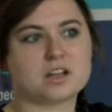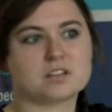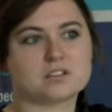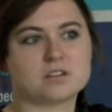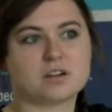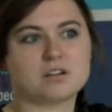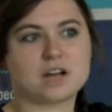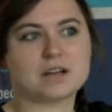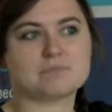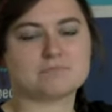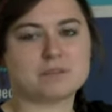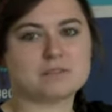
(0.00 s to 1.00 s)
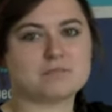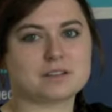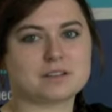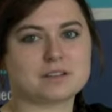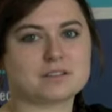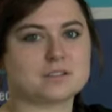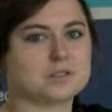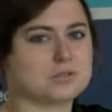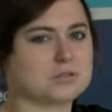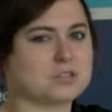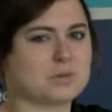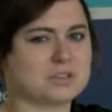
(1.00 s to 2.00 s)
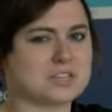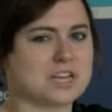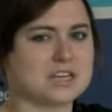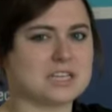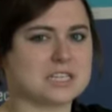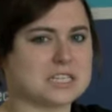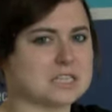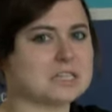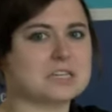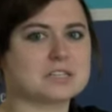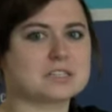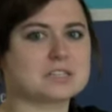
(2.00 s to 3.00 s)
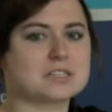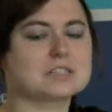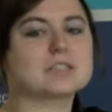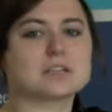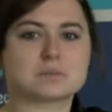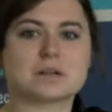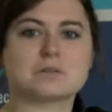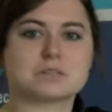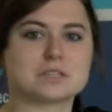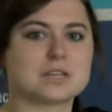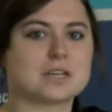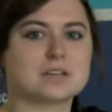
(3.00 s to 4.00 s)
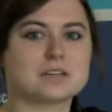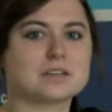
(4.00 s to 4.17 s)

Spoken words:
So be willing to do spontaneous things. That's what I would say.